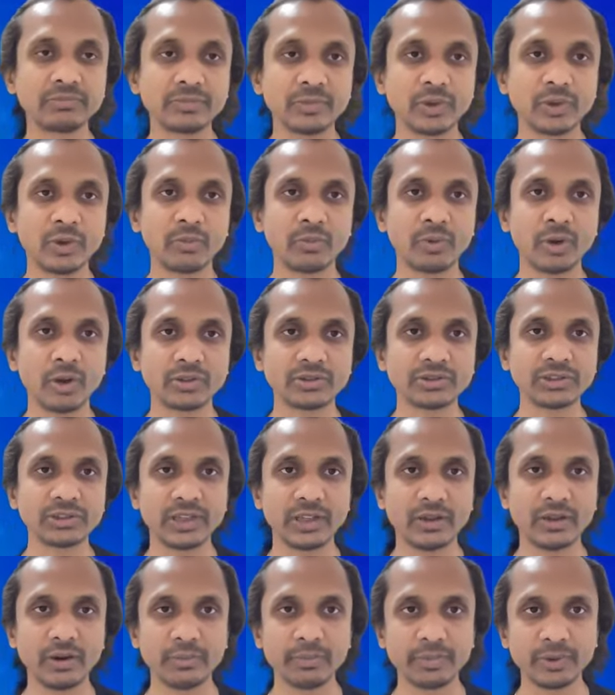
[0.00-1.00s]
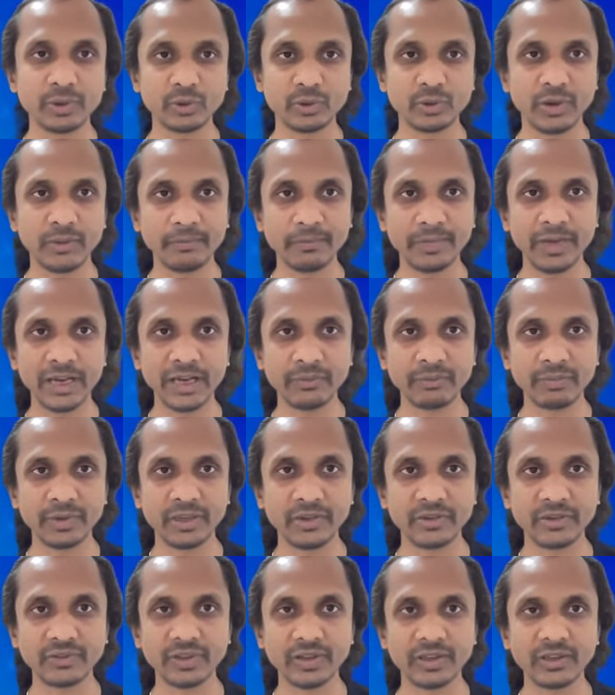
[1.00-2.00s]
blockchain developer to come back,
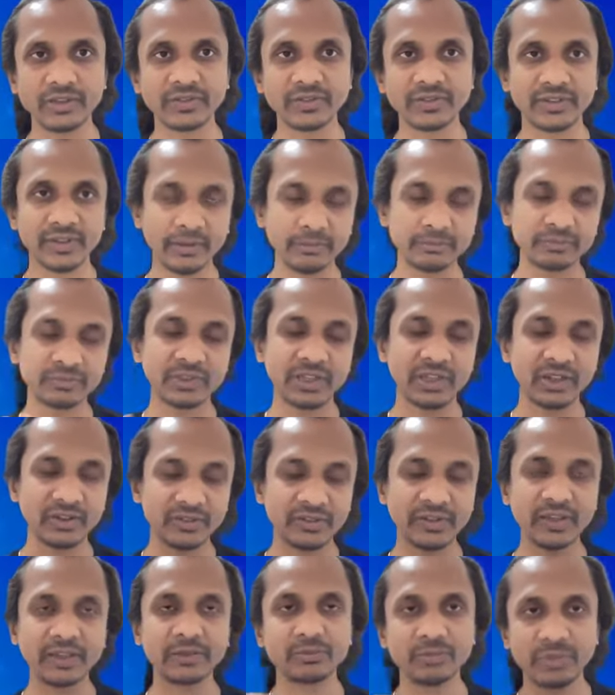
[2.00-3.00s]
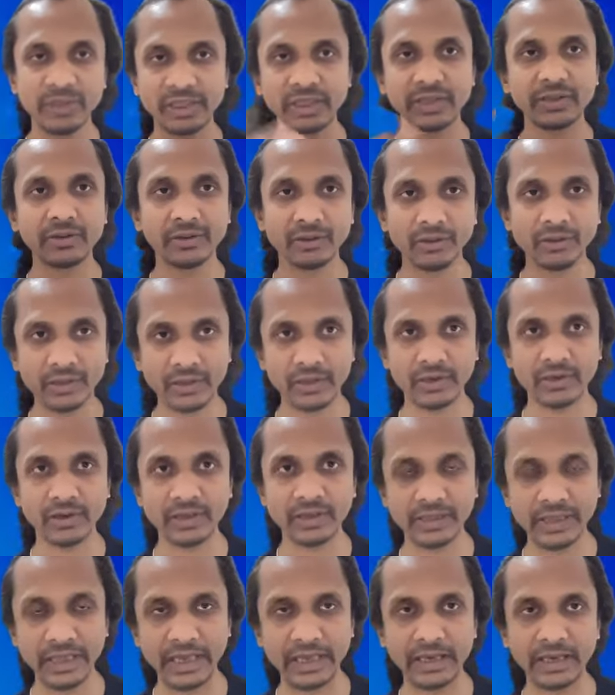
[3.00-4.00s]
because there is some things that we need to
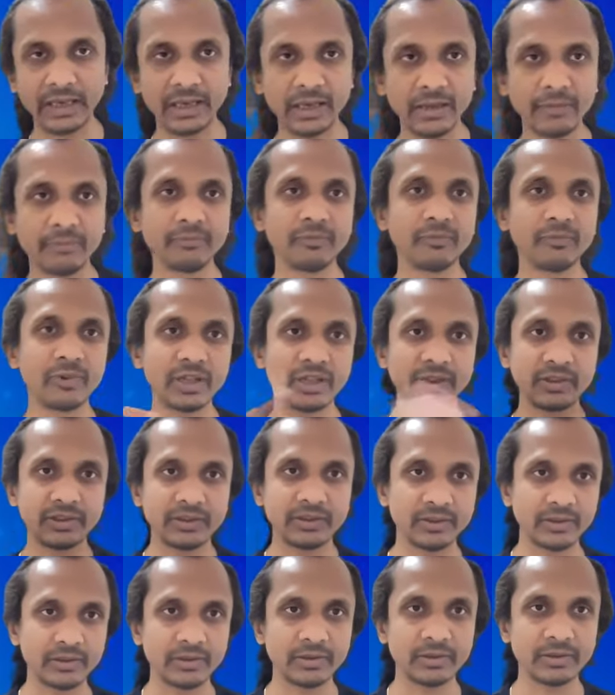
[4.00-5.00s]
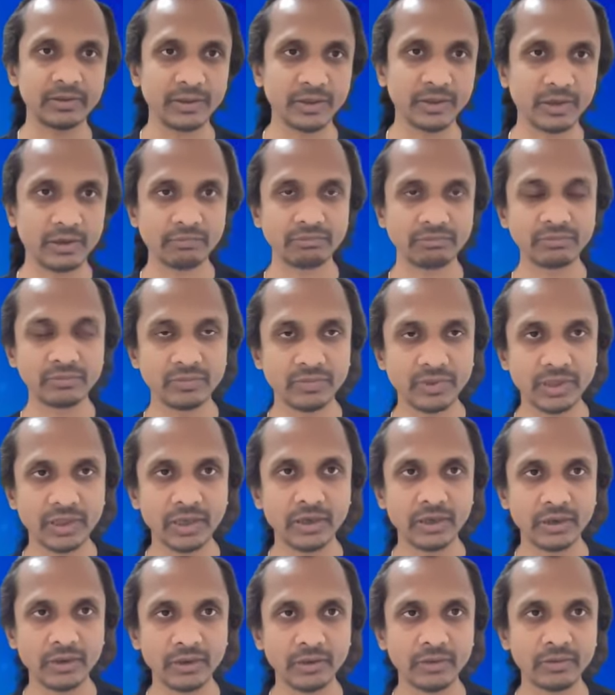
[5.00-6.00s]
integrate the LLM with
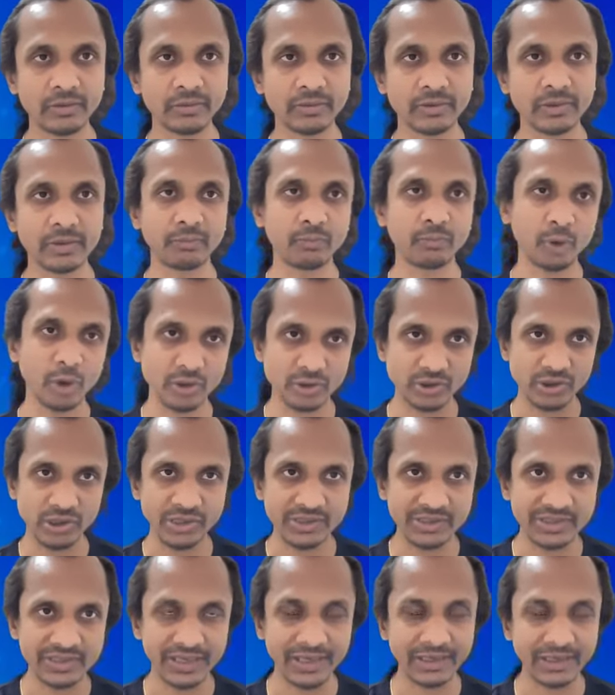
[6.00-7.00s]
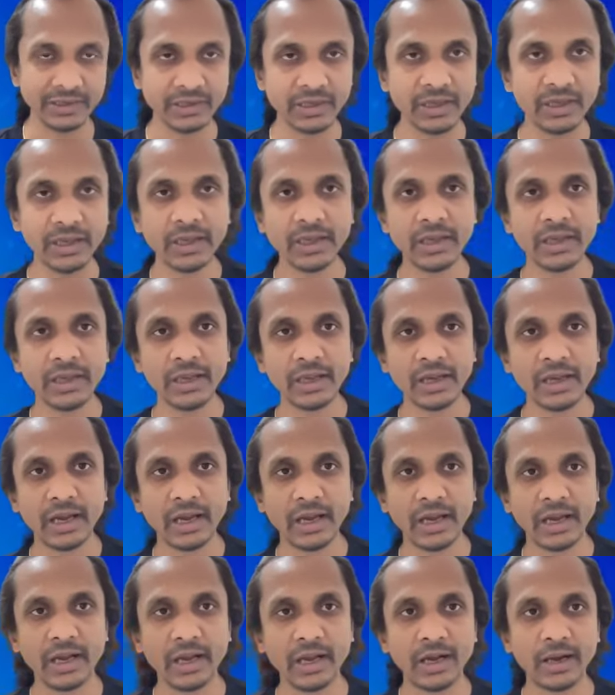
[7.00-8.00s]
the blockchain side.
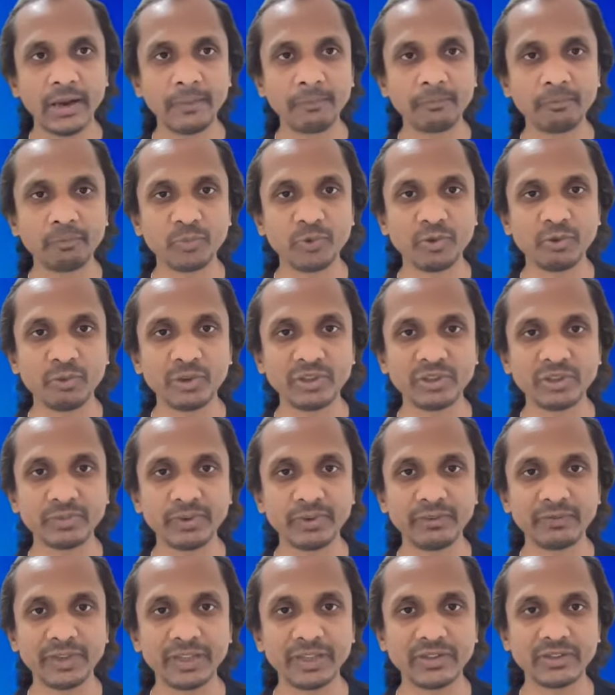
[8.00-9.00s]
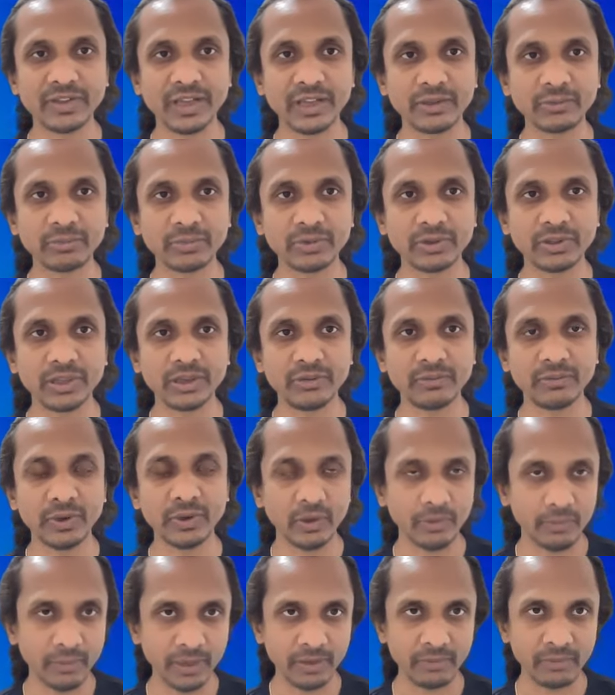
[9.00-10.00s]
Once we fix that one, then
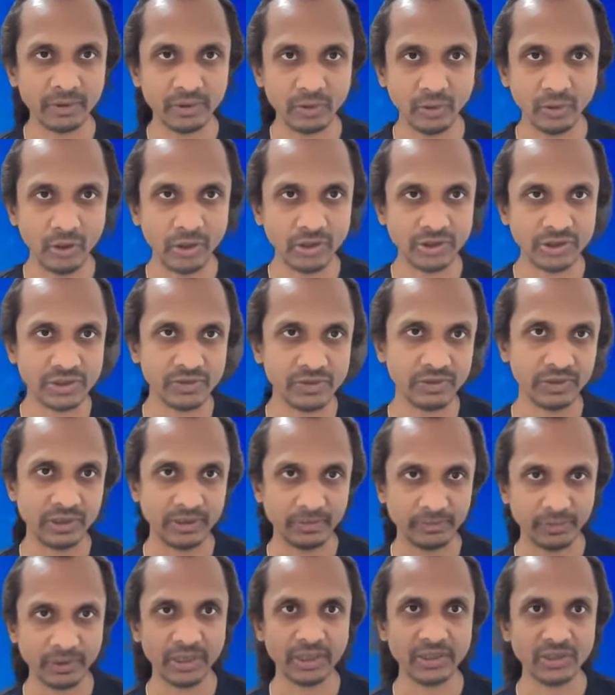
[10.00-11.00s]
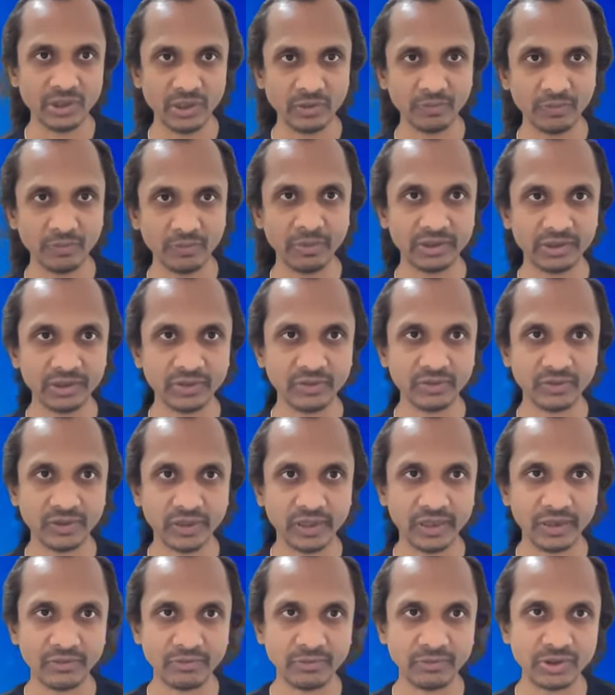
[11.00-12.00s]
we will be able to launch you in the prediction
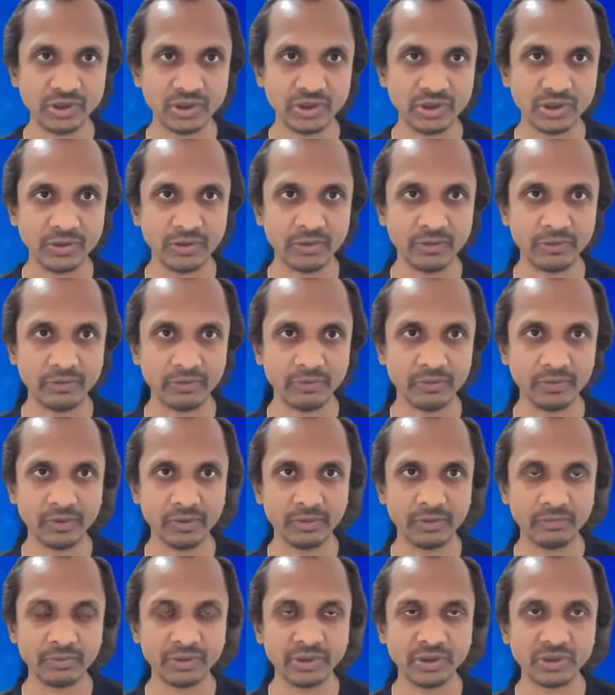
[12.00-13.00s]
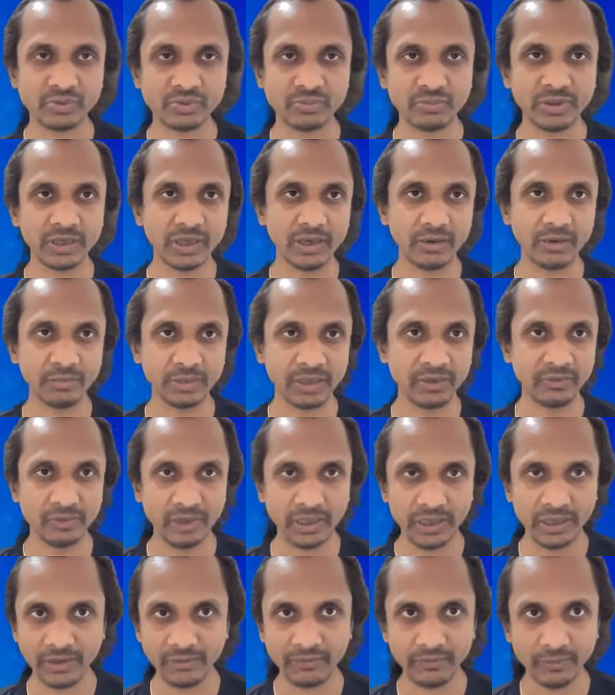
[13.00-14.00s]
markets, like which we have been
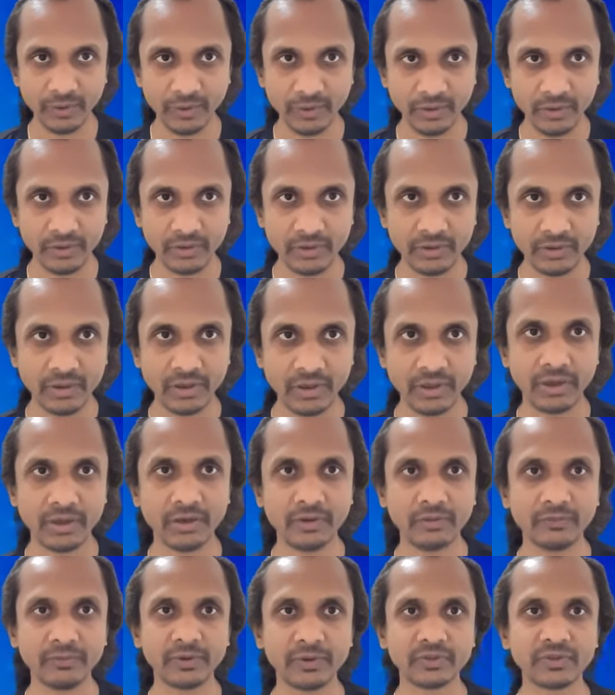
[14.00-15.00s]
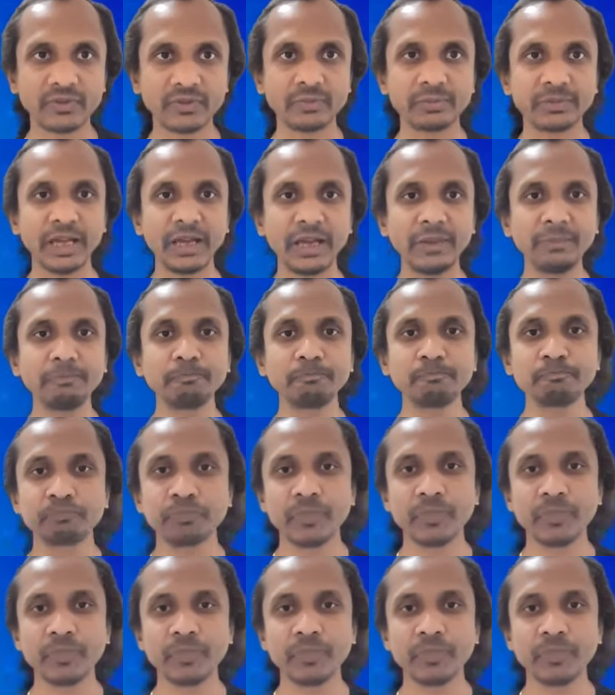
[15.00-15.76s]
waiting for some time.